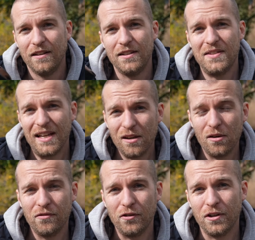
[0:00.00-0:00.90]
The
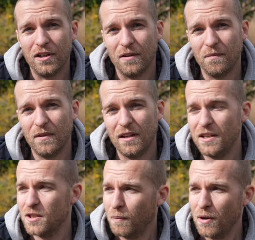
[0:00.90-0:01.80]
teleconverter
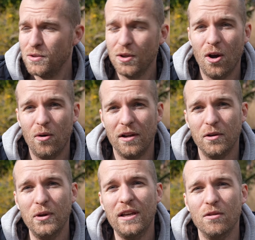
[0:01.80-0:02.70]
is supposed to go on
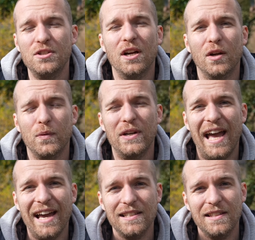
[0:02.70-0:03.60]
the Ricoh
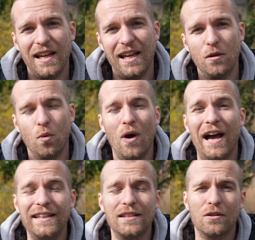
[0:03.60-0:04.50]
GR3X and the
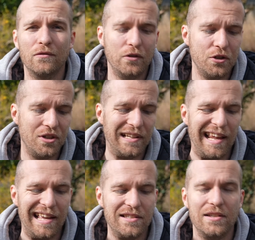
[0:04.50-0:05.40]
wide conversion
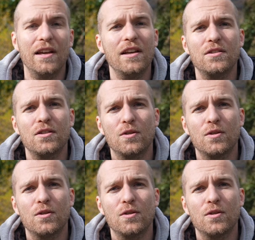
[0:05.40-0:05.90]
lens is